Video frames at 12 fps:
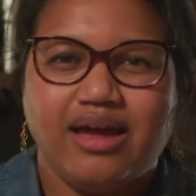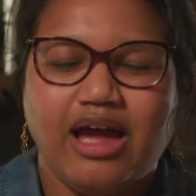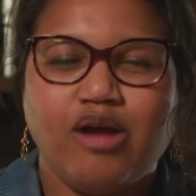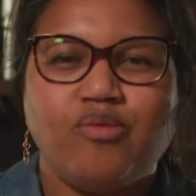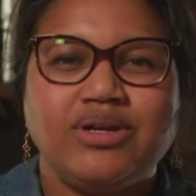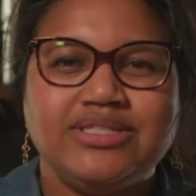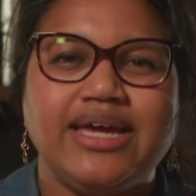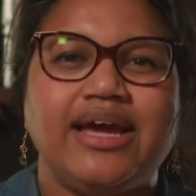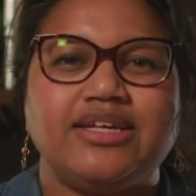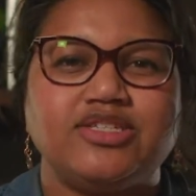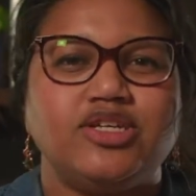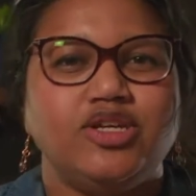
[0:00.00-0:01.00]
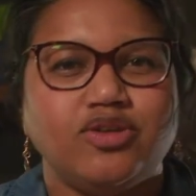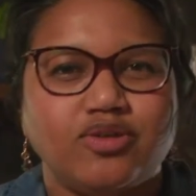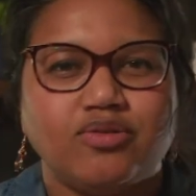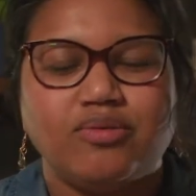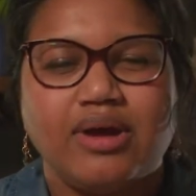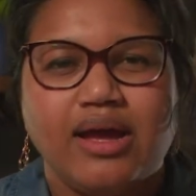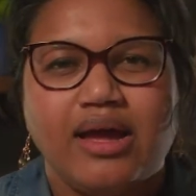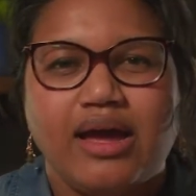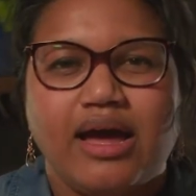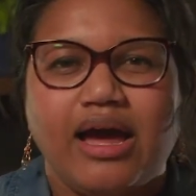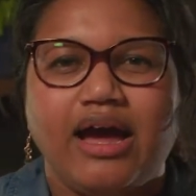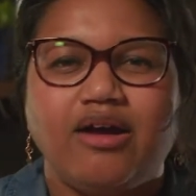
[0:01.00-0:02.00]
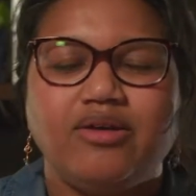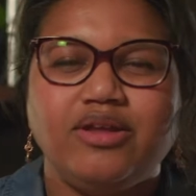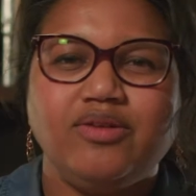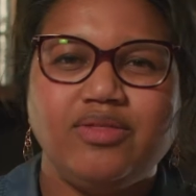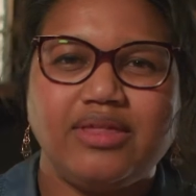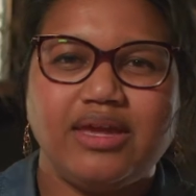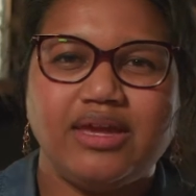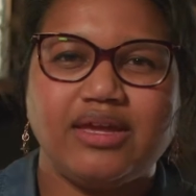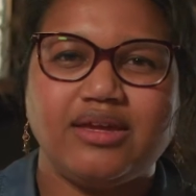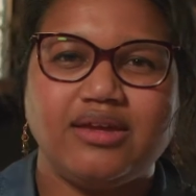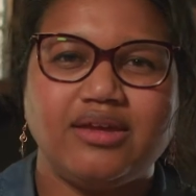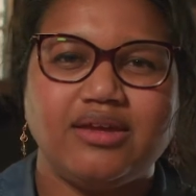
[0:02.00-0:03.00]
I want to ask you, how do you think